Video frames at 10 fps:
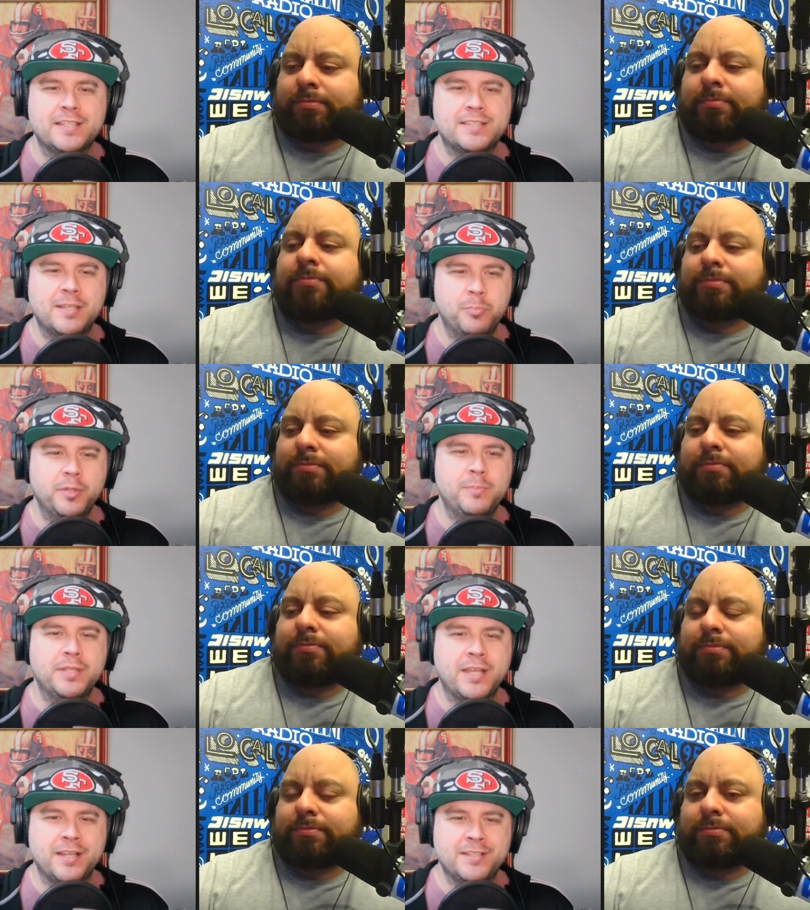Speaker 1: simply
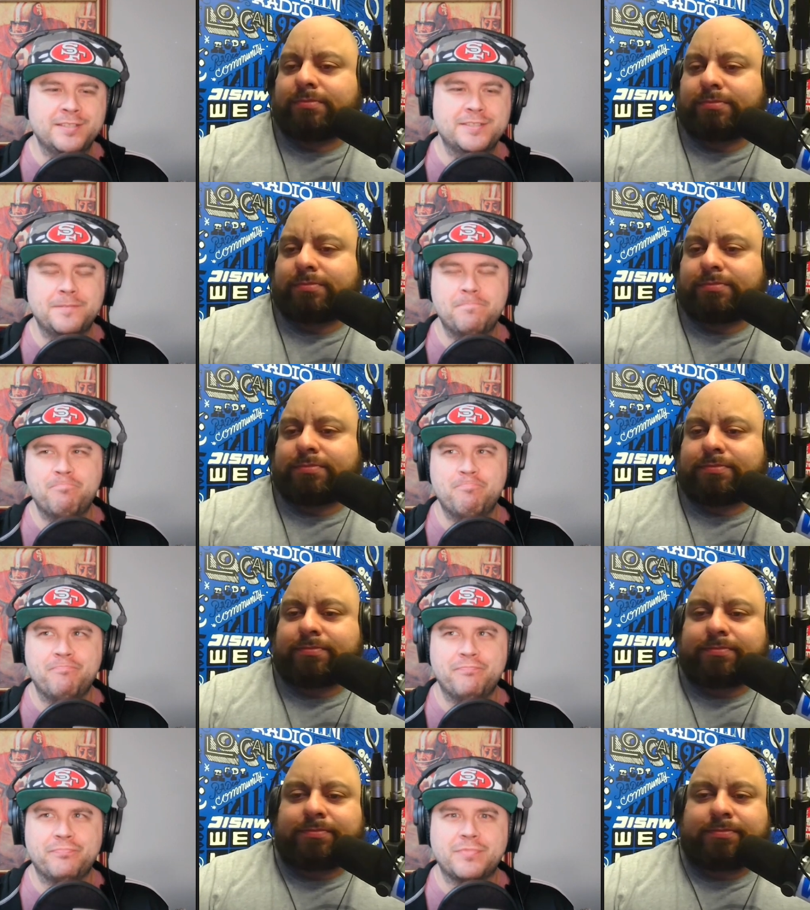because
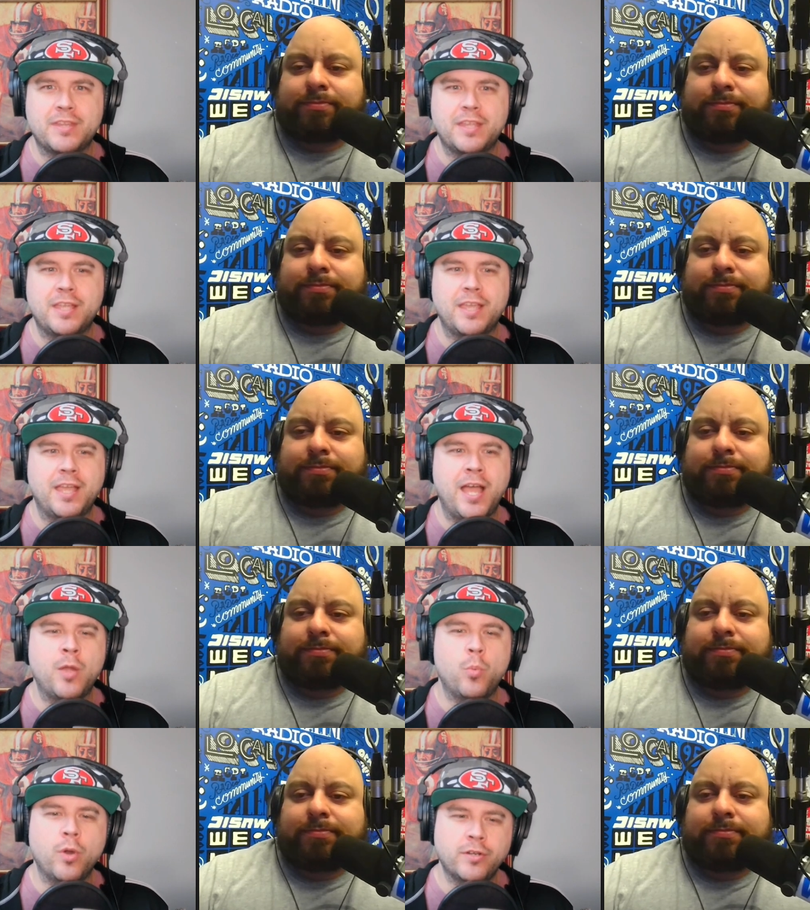
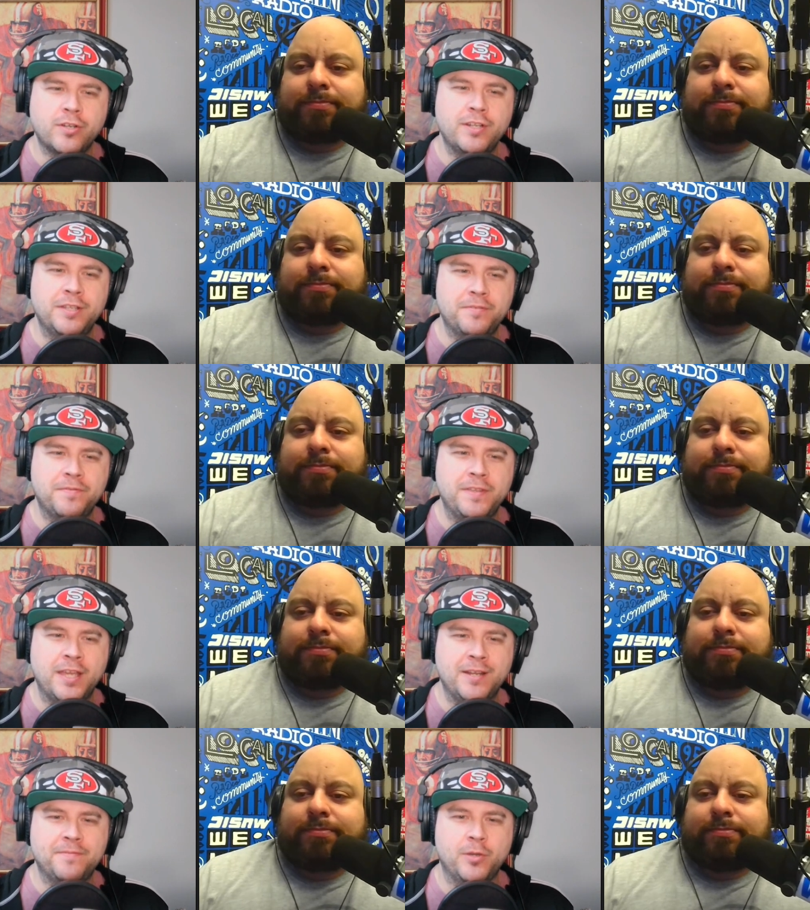I wonder if the
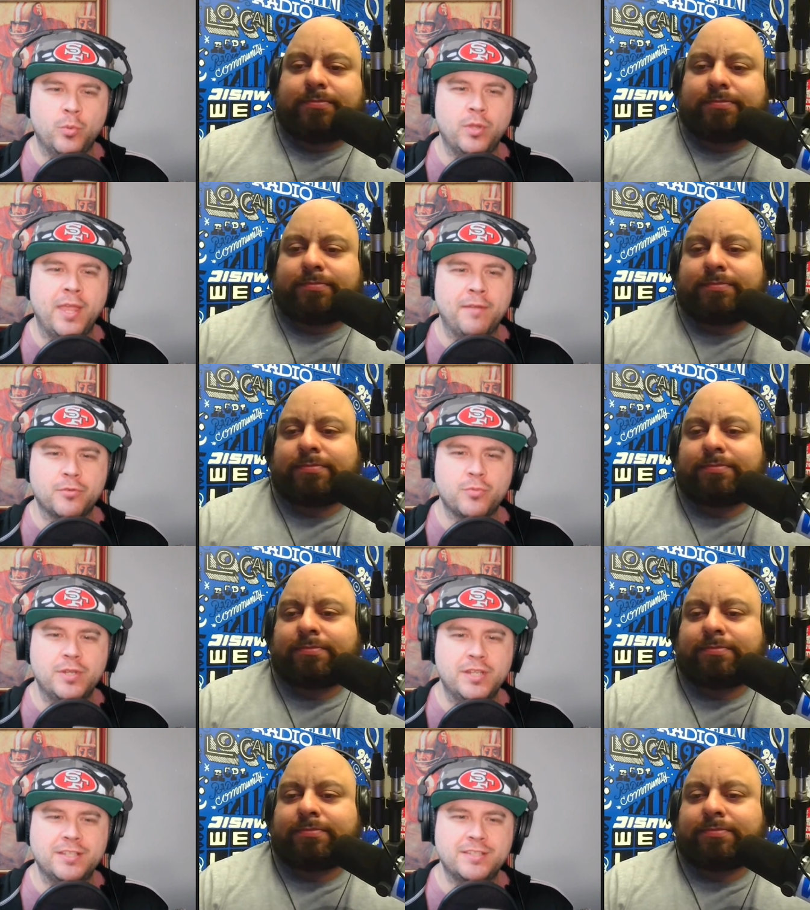N F L will ever
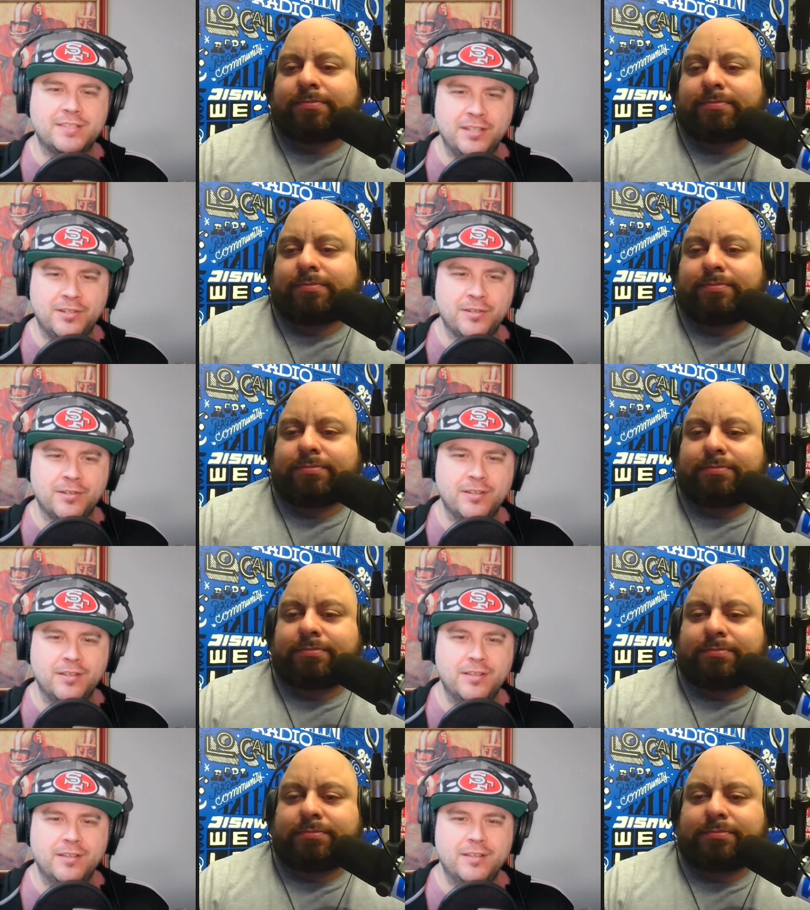reconsider
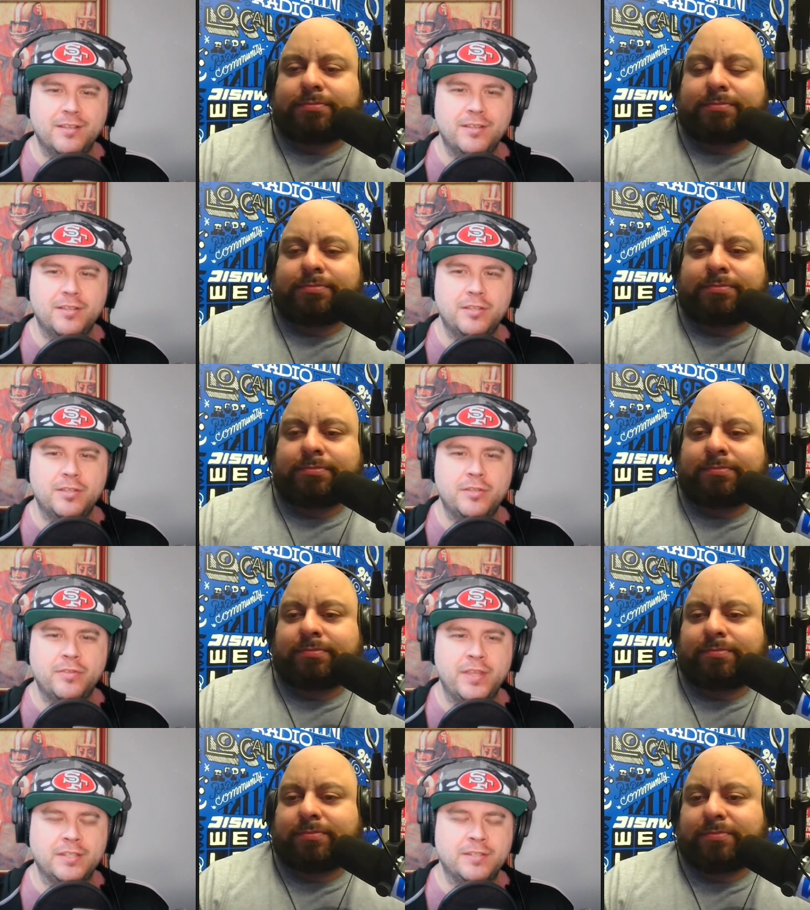
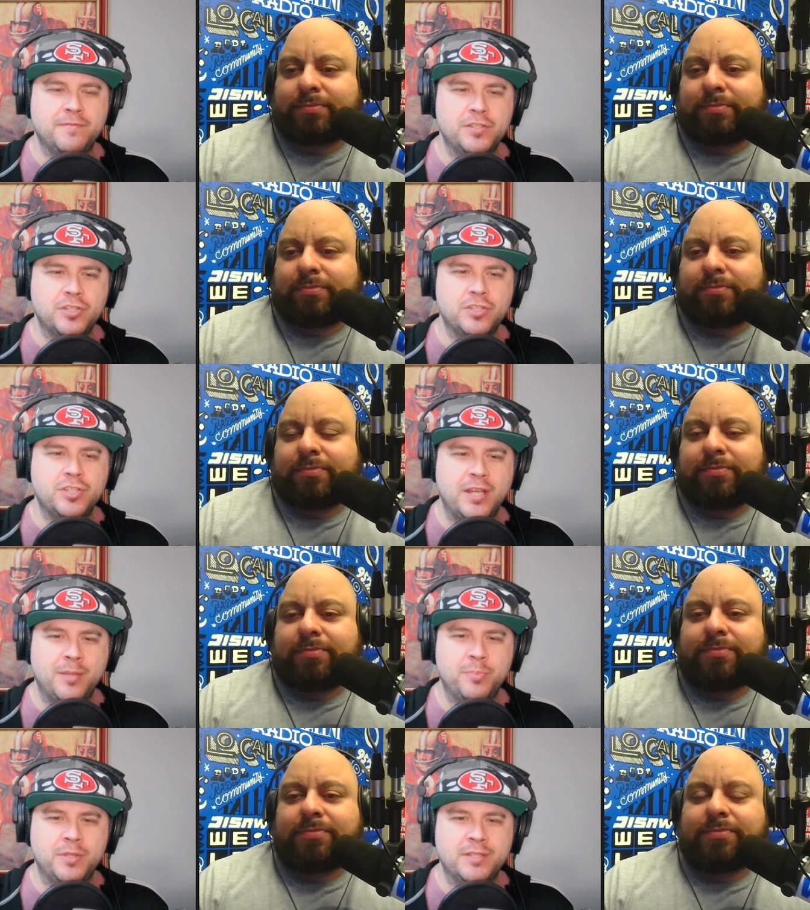that division
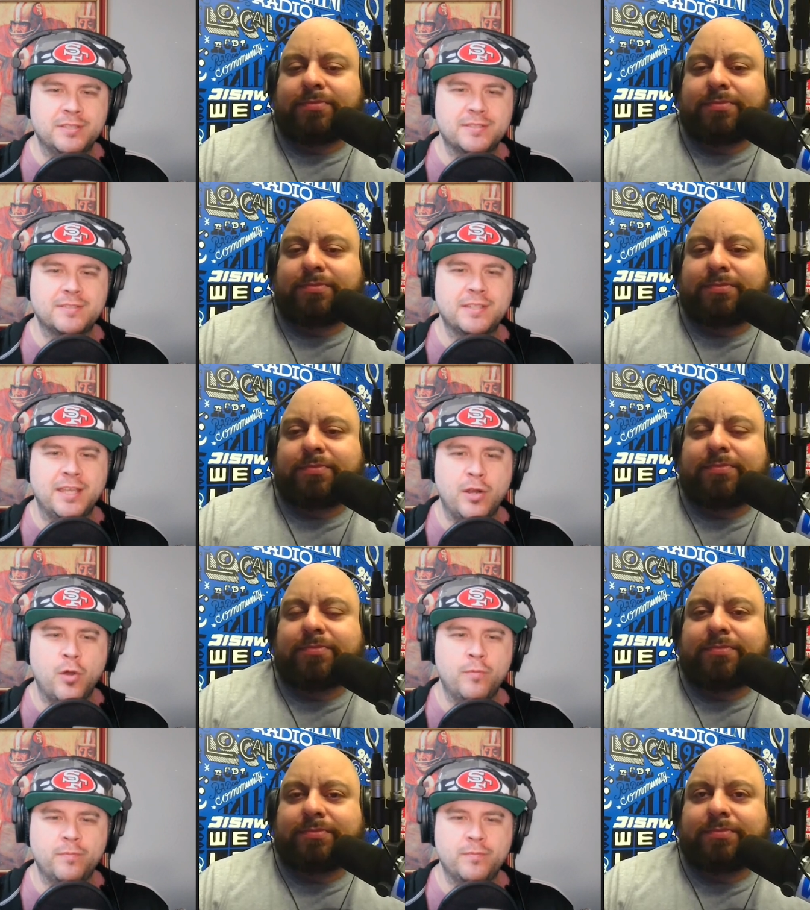champions get
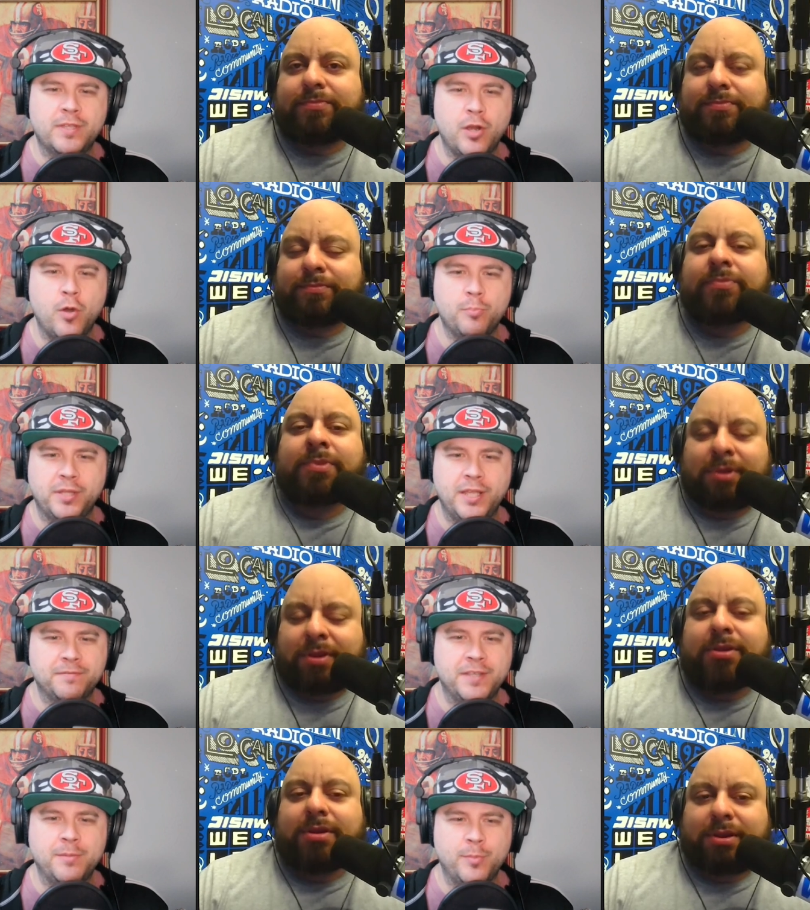home, get a home
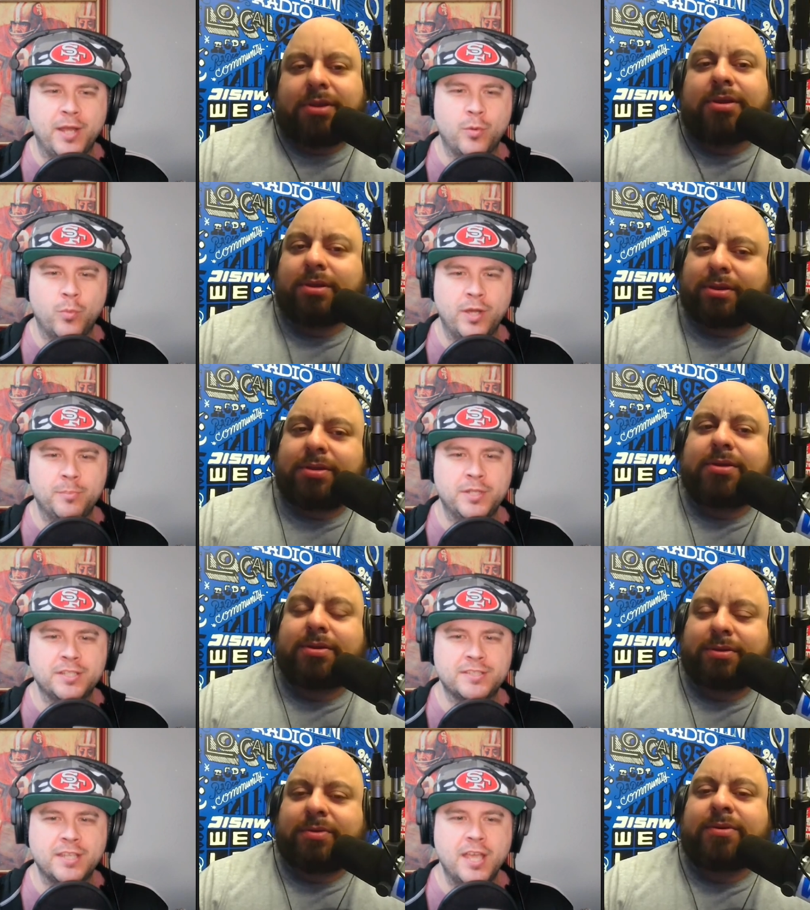playoff game no matter what.
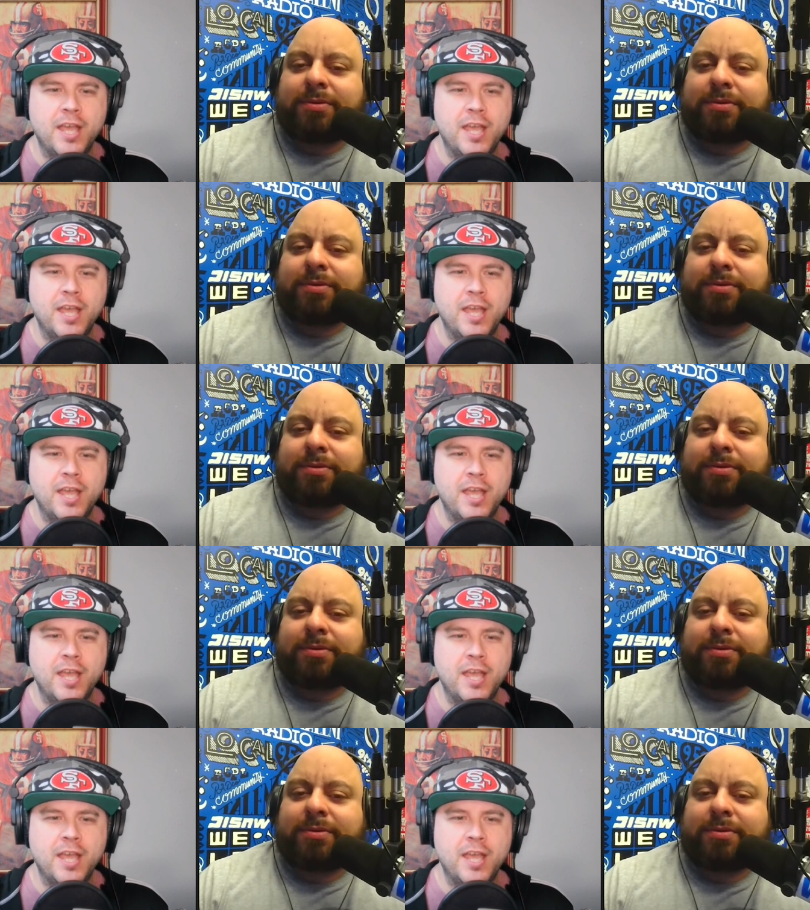Because